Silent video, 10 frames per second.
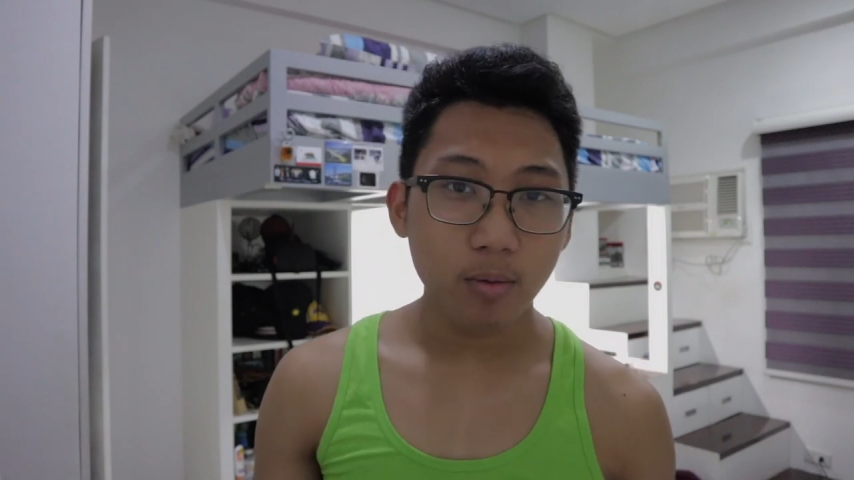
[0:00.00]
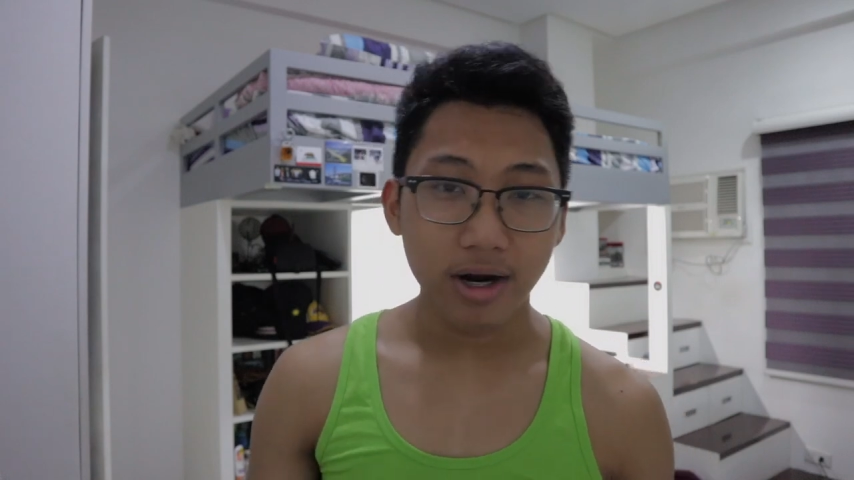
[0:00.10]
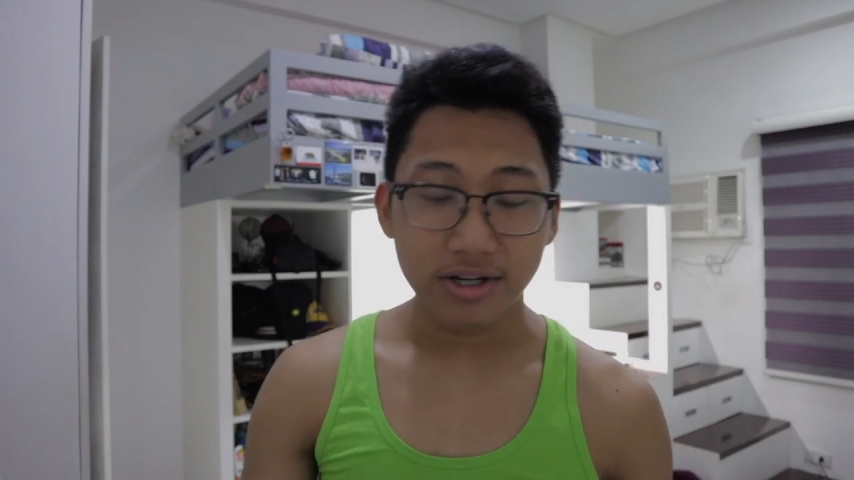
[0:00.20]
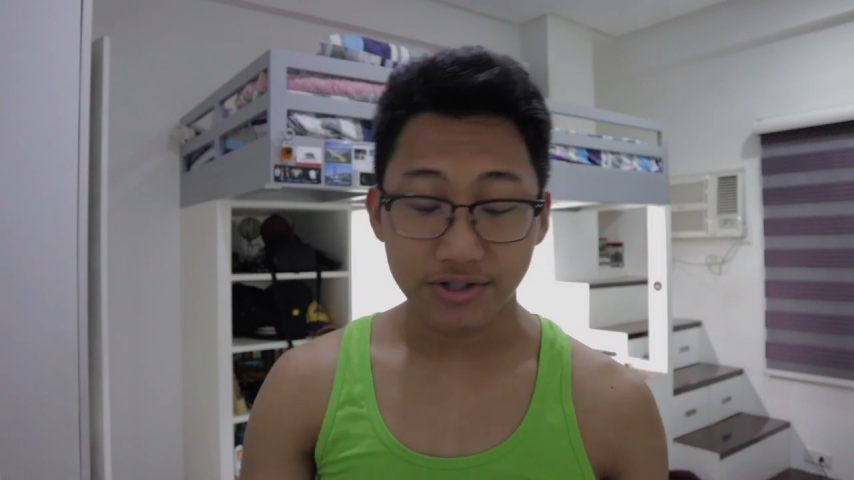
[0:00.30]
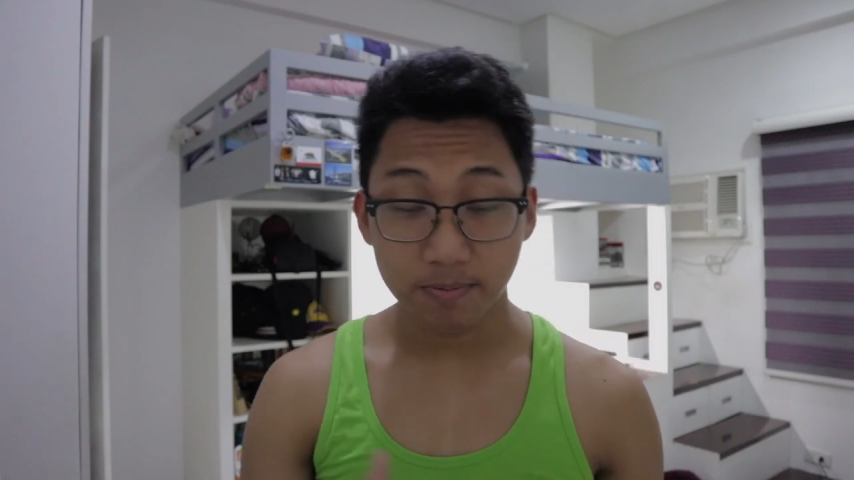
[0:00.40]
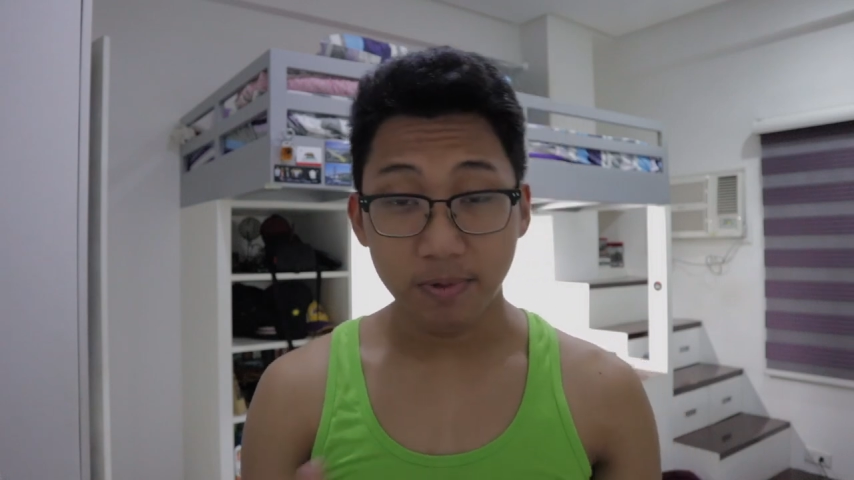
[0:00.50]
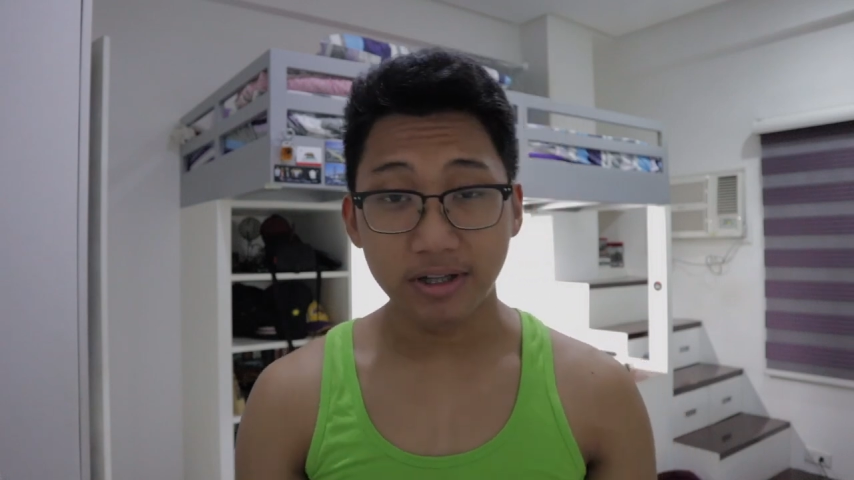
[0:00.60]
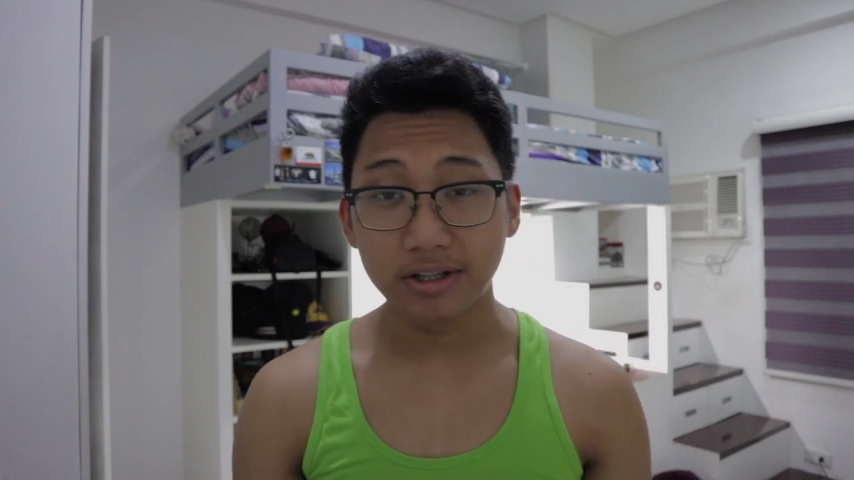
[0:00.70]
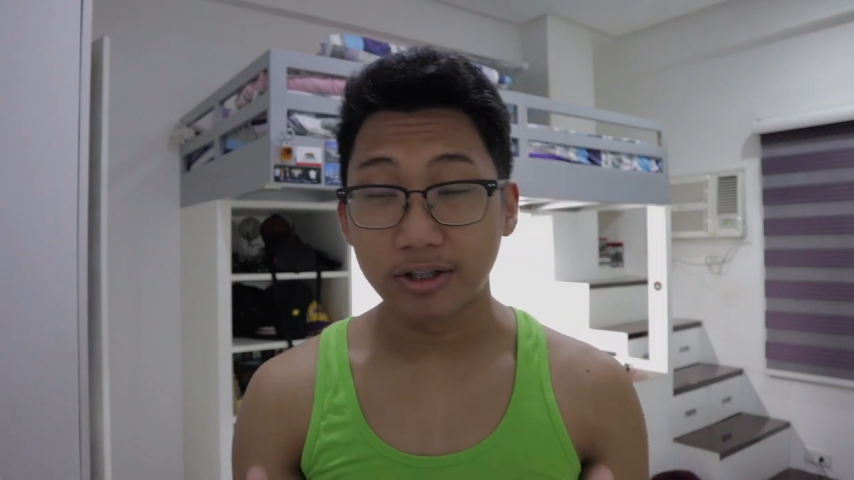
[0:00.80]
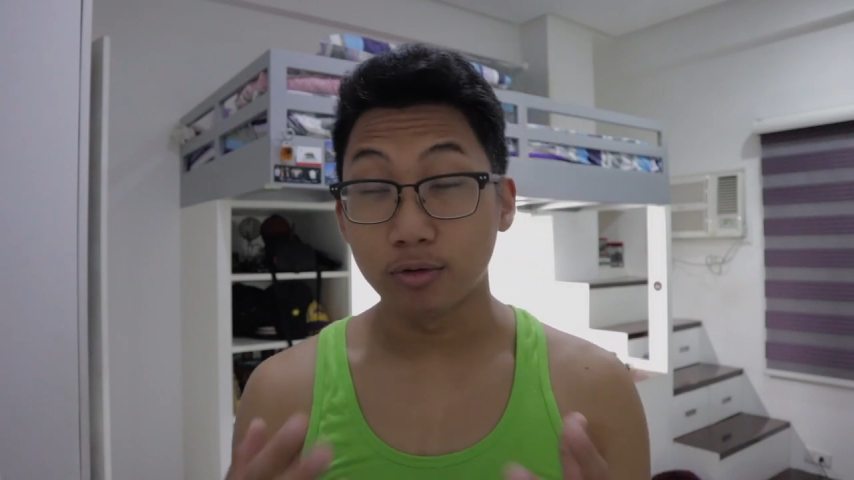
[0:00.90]
where I just split
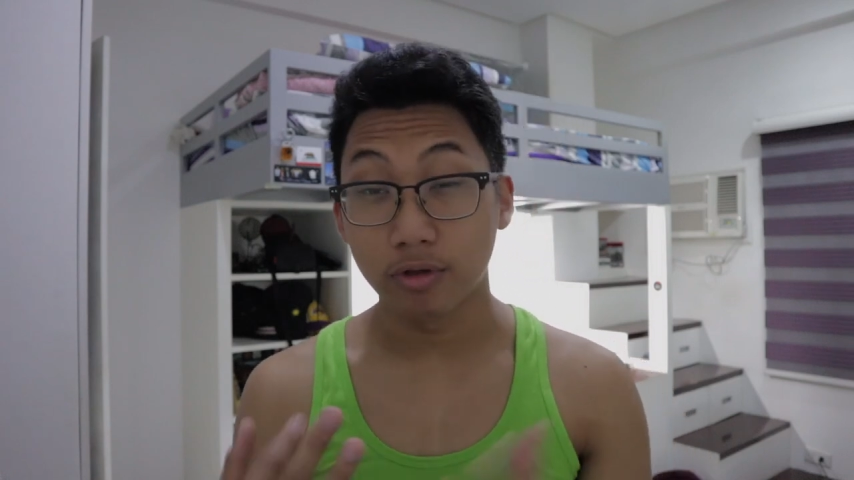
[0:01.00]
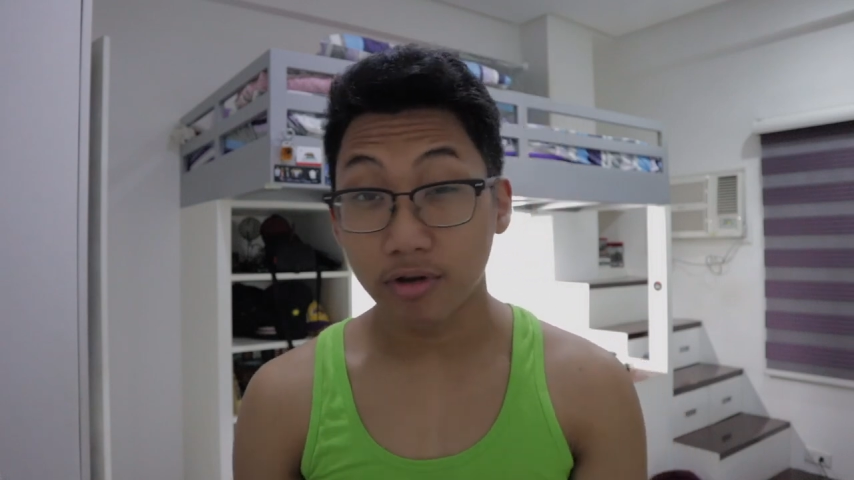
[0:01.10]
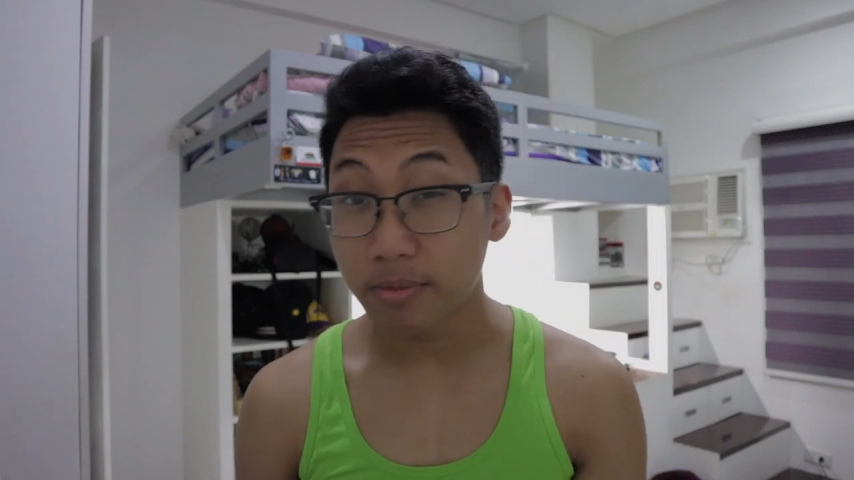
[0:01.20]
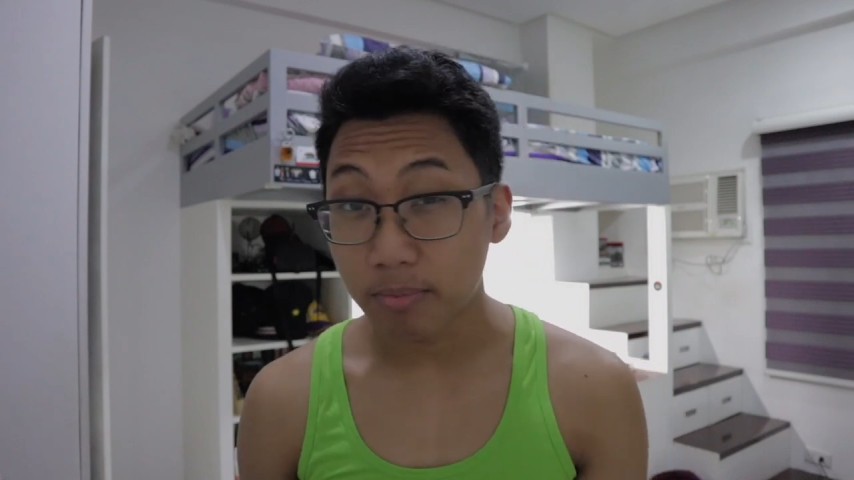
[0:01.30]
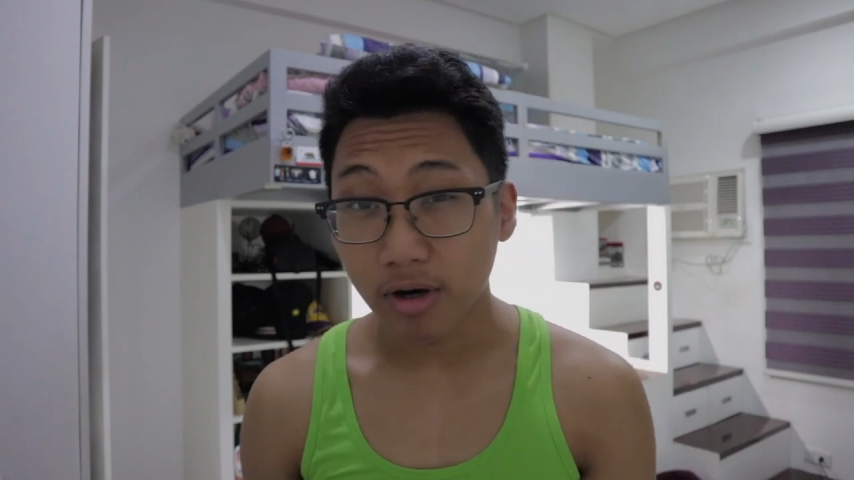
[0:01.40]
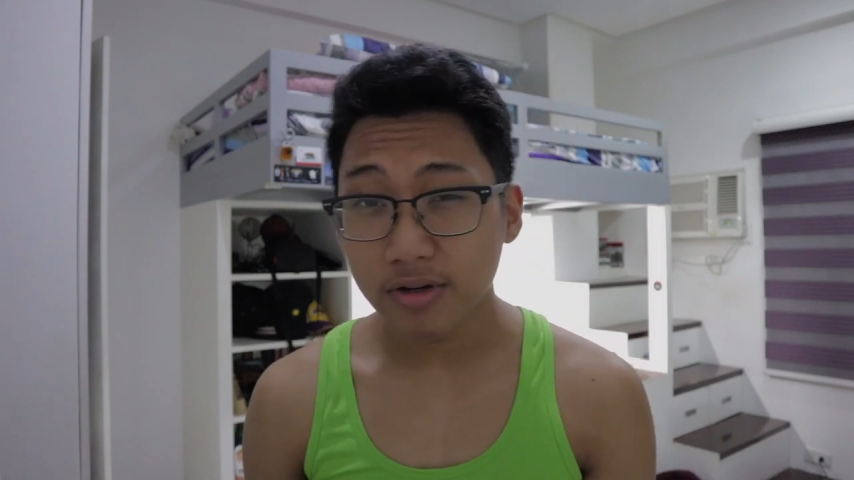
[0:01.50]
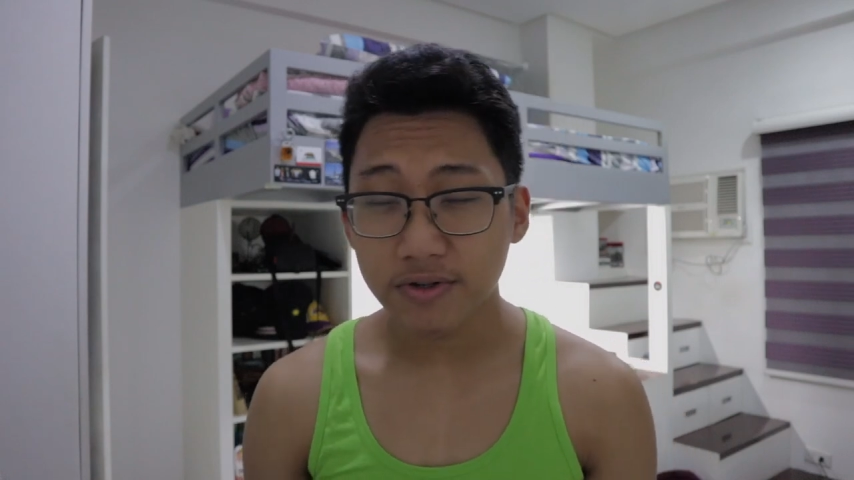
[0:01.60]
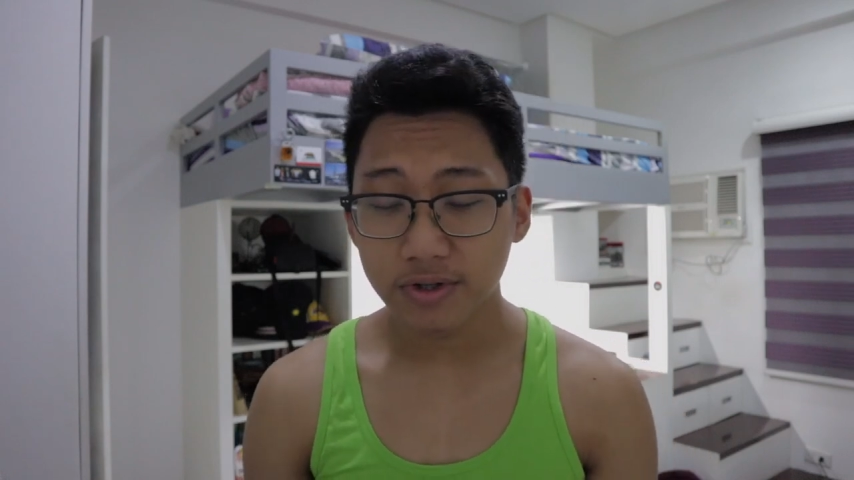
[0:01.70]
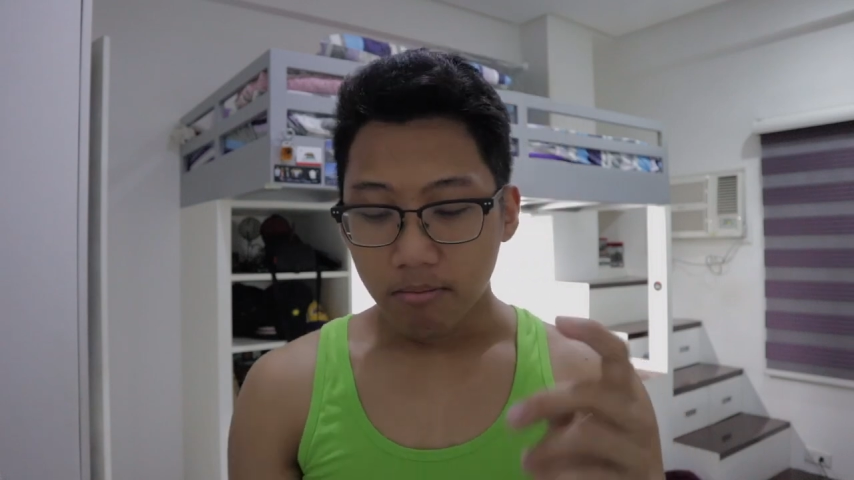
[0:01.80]
it into three parts.